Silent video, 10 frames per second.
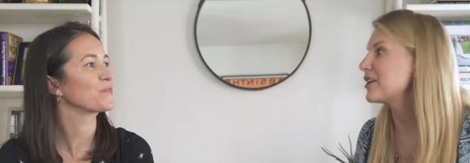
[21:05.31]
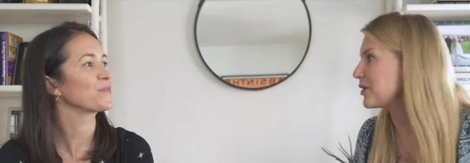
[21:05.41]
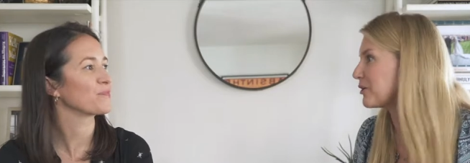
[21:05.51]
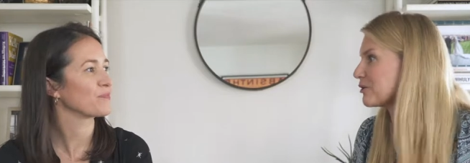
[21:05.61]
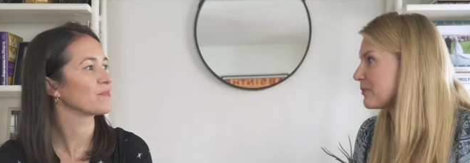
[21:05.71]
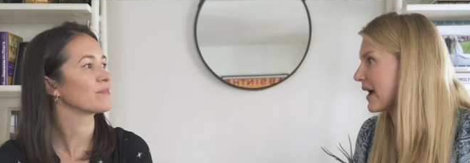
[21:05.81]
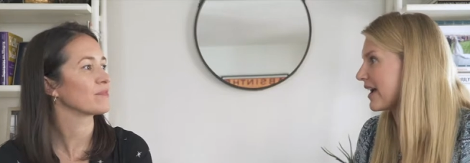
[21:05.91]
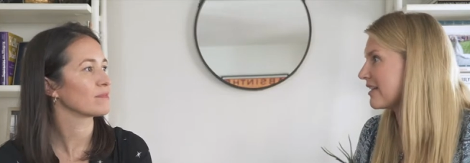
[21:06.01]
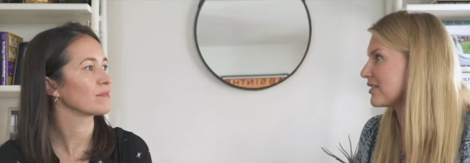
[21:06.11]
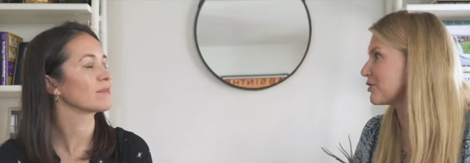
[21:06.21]
Speaker 1: that goes
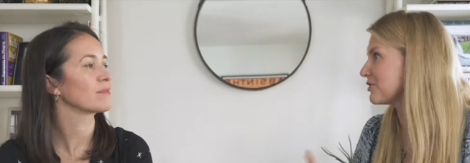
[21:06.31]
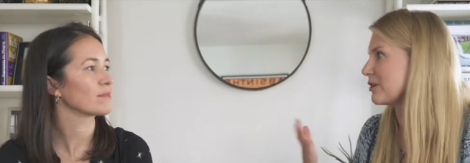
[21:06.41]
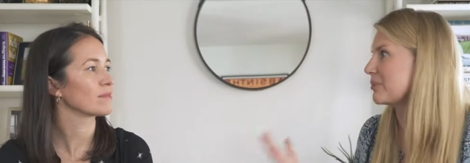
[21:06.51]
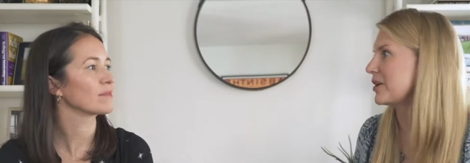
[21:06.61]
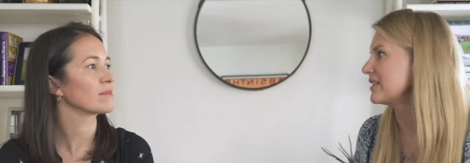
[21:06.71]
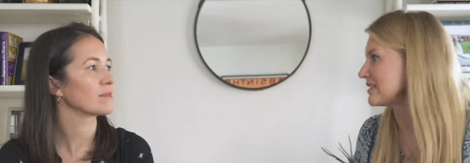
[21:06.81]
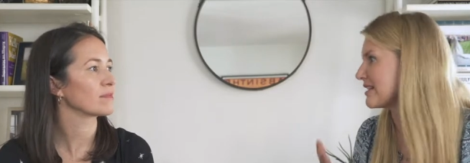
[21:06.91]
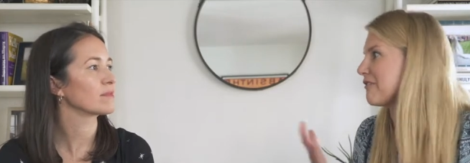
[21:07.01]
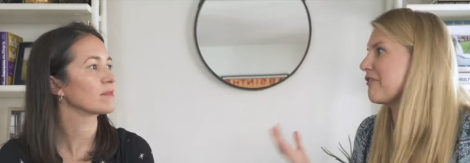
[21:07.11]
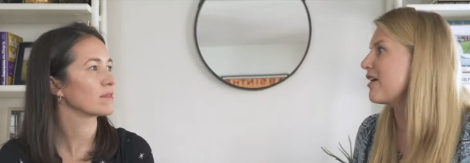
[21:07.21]
by that you're still putting the
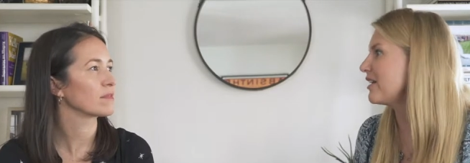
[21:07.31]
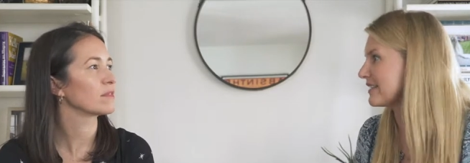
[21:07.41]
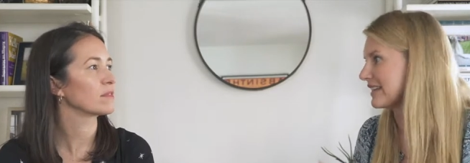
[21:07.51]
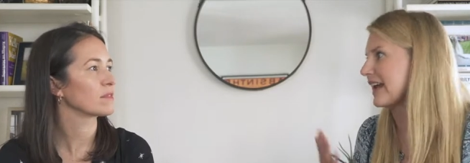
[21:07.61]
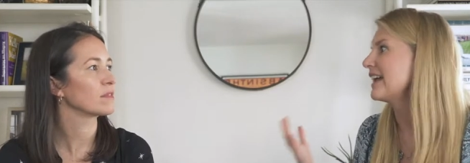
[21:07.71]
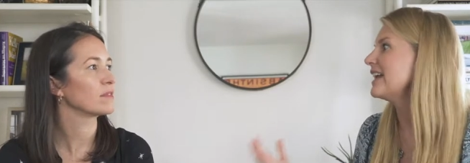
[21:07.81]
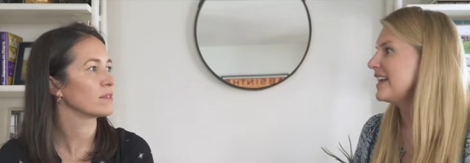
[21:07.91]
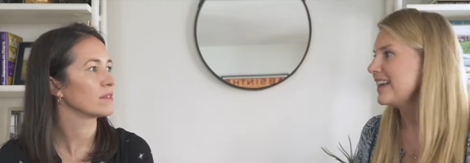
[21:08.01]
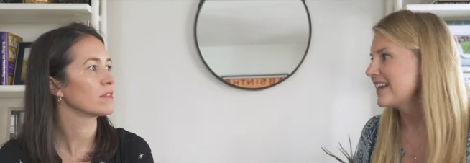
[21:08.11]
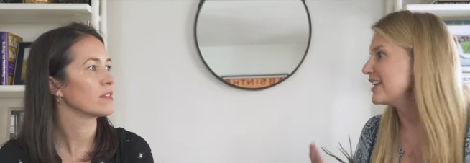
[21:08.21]
stuff on is like
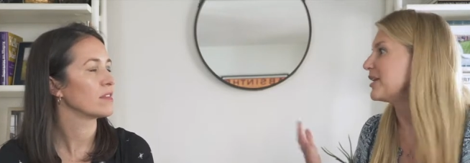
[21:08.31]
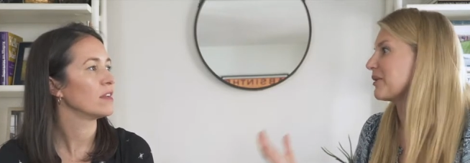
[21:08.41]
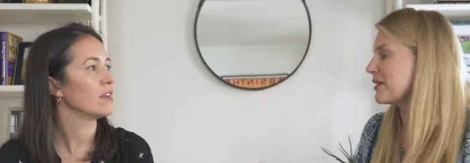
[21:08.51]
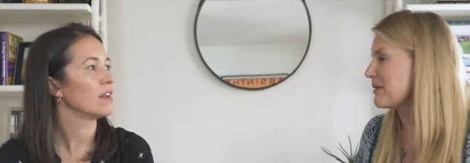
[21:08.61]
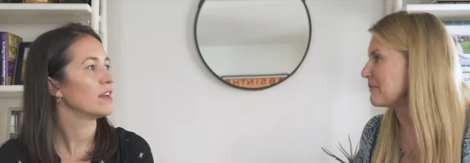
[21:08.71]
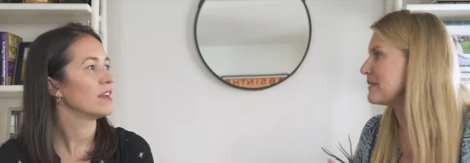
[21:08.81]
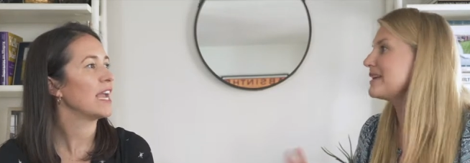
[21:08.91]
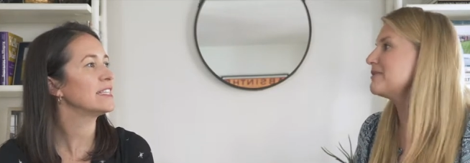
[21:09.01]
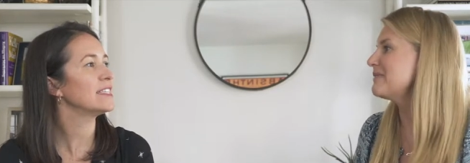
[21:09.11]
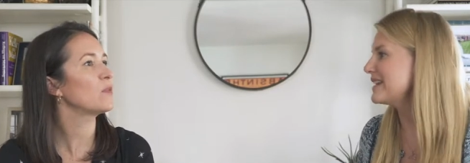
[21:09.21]
you know, come on, make.
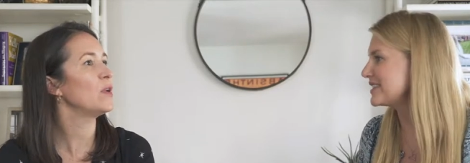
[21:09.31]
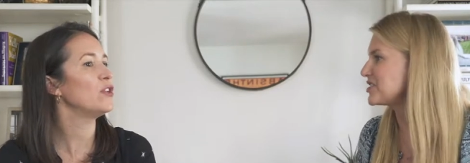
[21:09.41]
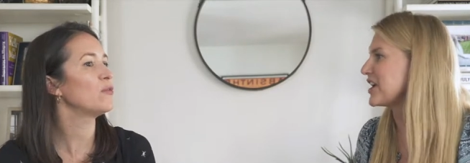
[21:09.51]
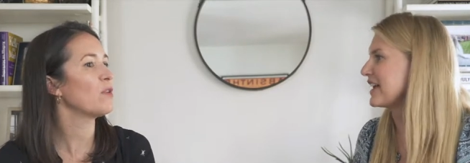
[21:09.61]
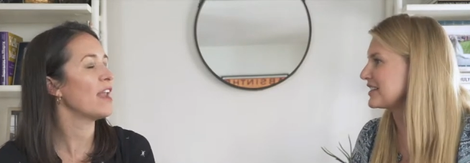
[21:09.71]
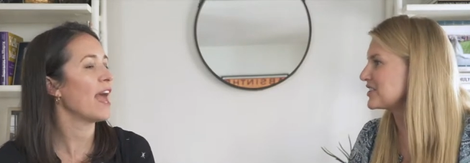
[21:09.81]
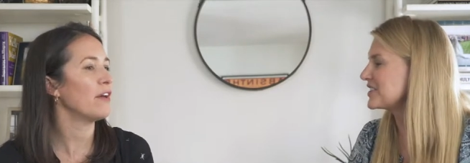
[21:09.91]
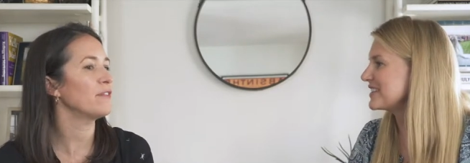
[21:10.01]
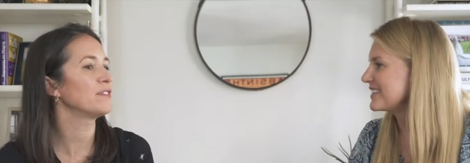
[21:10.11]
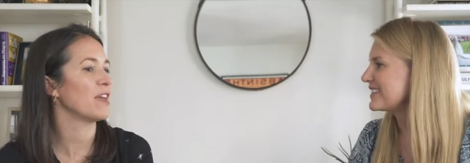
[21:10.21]
It's make like when you run
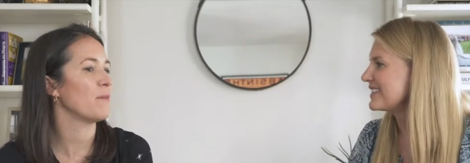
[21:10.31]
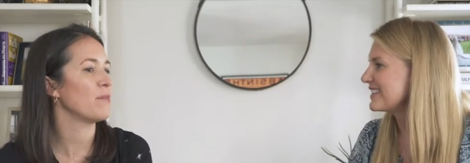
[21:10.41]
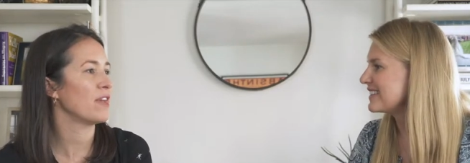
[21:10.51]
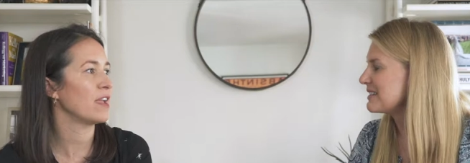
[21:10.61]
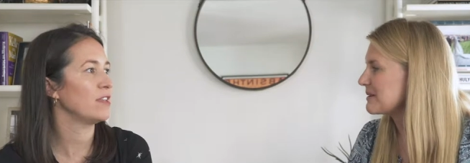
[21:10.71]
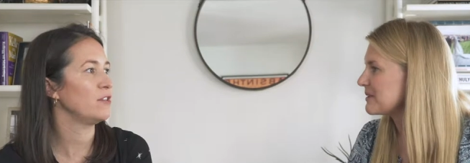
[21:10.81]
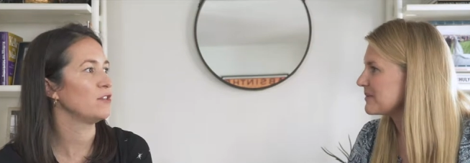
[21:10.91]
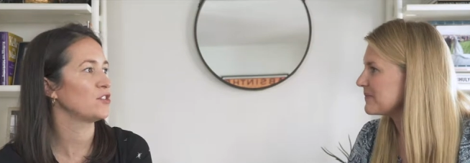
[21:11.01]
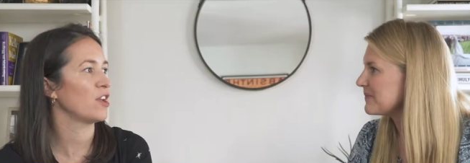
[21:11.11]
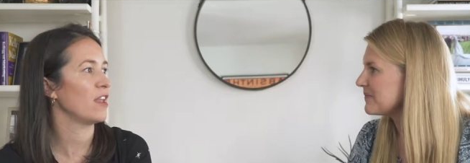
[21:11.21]
Speaker 2: out of something, you
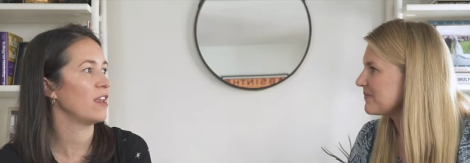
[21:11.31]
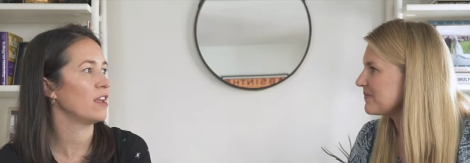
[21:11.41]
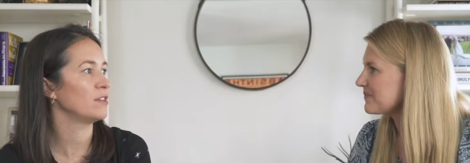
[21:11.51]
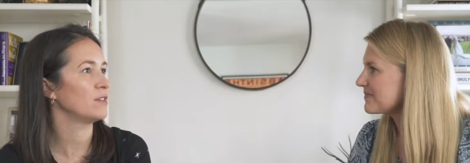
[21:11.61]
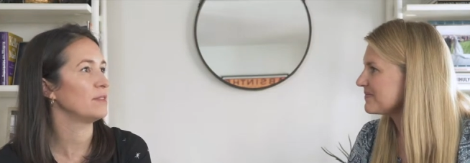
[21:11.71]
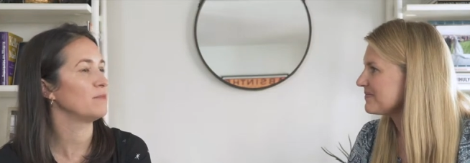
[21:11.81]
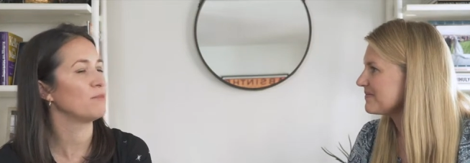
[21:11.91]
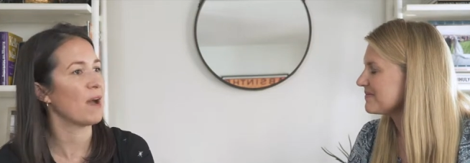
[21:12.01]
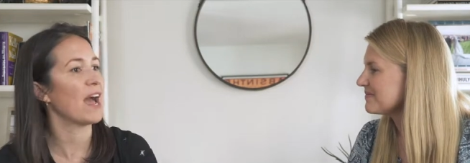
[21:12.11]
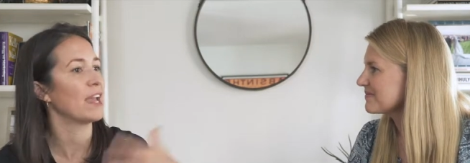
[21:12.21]
should
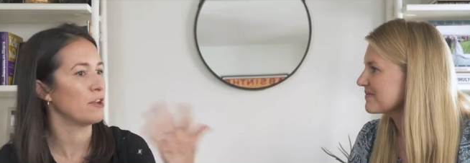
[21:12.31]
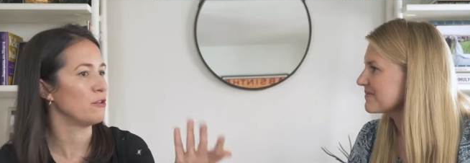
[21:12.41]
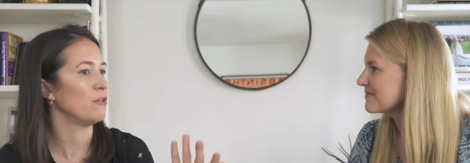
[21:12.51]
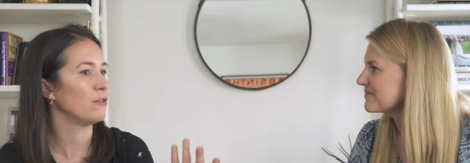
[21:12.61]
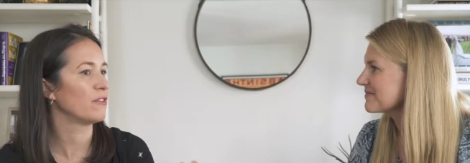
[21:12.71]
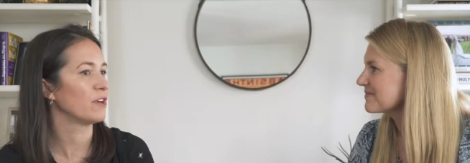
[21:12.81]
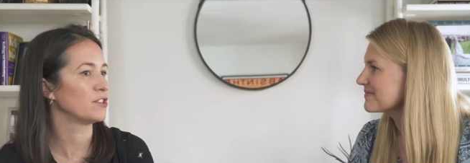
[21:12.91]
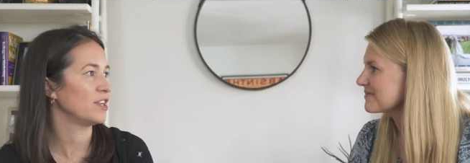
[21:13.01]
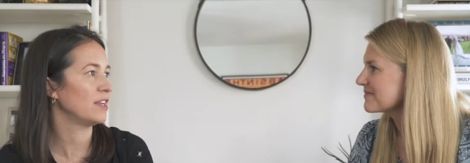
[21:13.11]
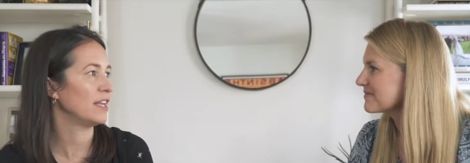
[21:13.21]
buy a new
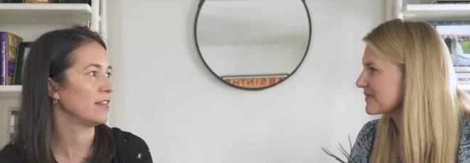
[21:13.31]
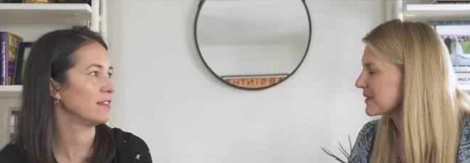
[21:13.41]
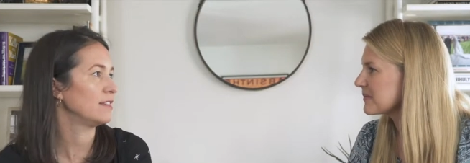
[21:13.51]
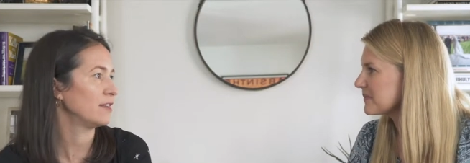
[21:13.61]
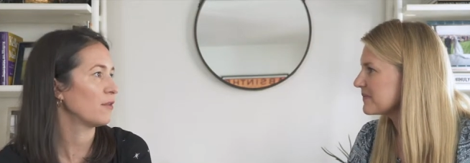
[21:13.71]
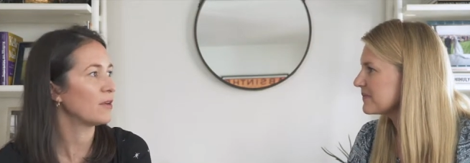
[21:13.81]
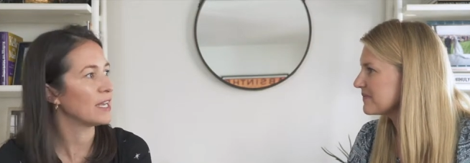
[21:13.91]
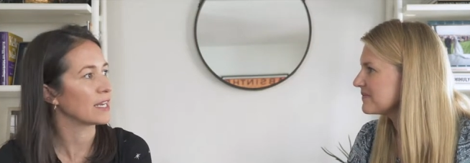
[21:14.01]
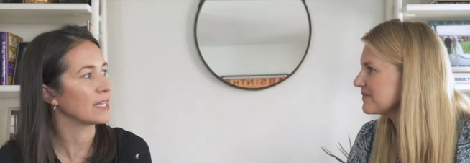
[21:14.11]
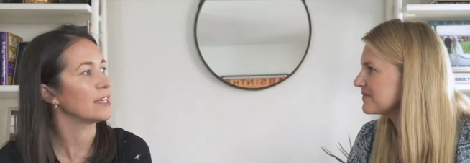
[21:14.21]
version in you know
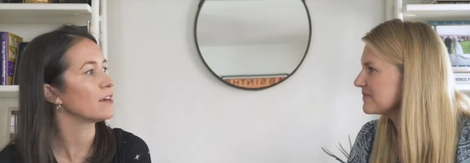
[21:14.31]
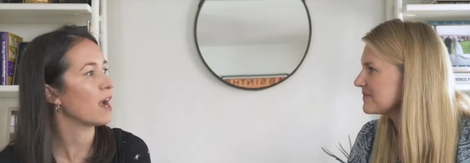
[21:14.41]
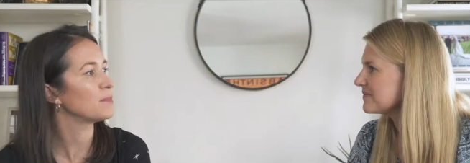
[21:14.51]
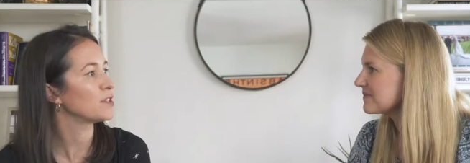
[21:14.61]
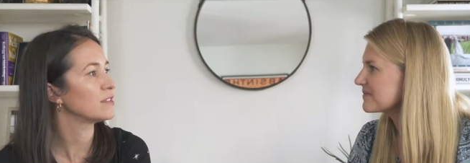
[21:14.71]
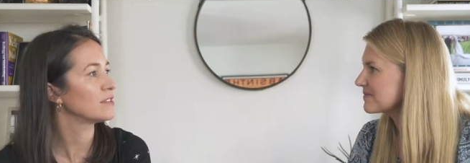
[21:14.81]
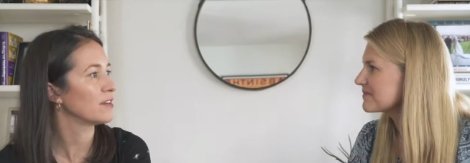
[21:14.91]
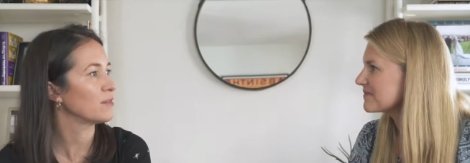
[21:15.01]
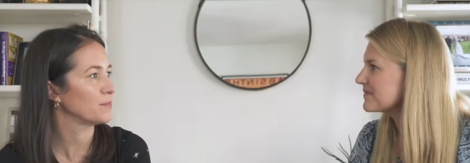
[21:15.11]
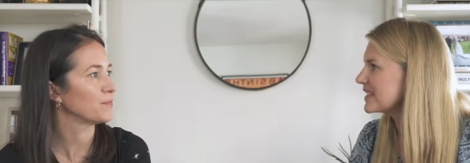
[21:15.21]
in a cleaner option.
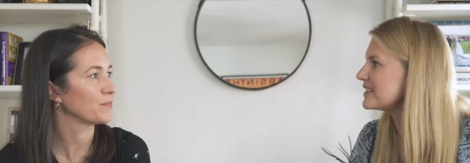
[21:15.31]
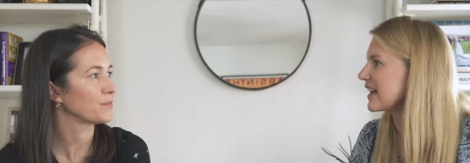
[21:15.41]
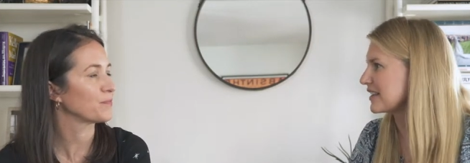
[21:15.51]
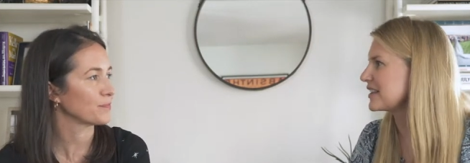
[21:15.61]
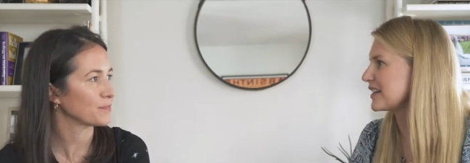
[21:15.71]
So
Speaker 1: exactly,